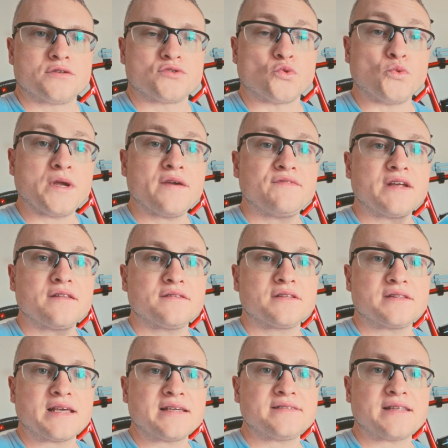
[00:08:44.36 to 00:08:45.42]
So we have done the
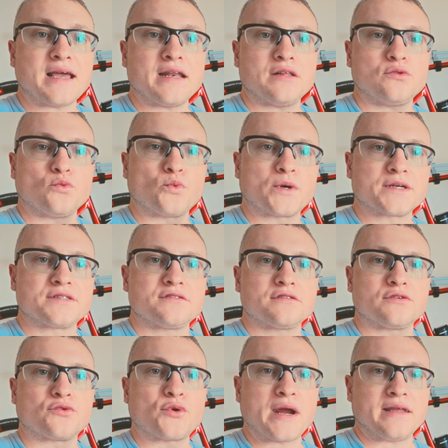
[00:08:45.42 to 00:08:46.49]
test and it works
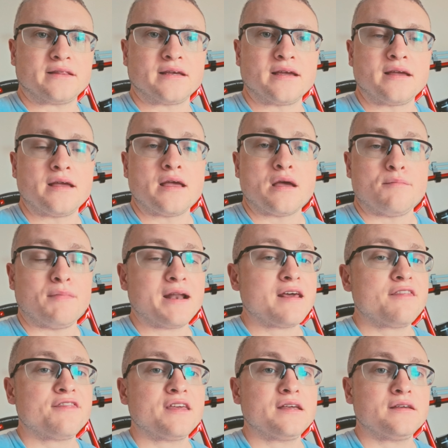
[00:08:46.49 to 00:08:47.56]
great. But I
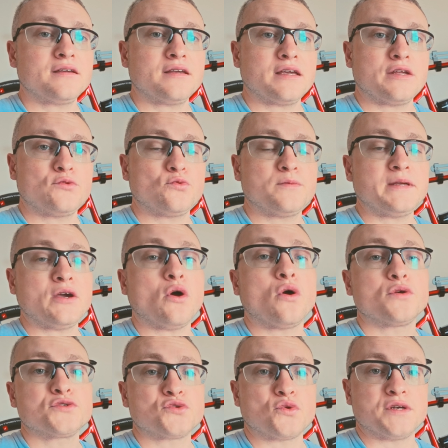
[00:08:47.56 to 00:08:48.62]
think it would be
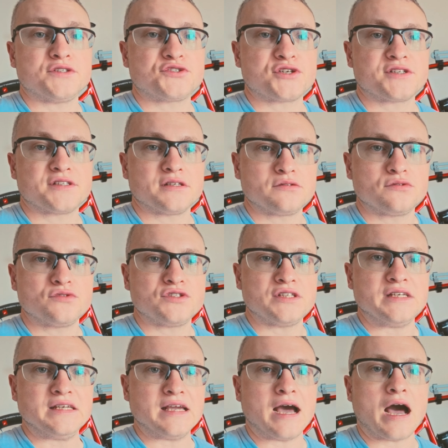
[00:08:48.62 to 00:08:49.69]
also interesting to
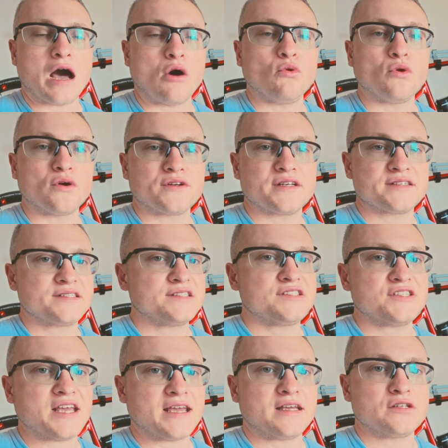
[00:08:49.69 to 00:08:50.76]
see how long does it
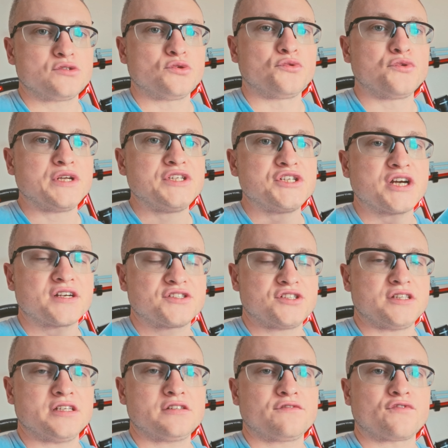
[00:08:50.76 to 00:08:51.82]
take to recharge
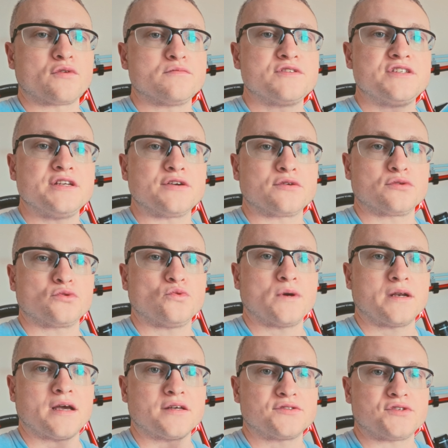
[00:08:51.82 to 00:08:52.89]
this from 0 to
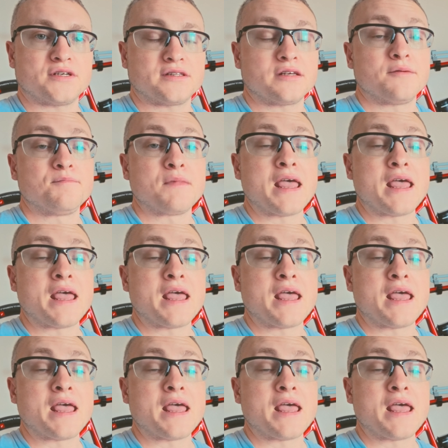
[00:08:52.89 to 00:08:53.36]
100.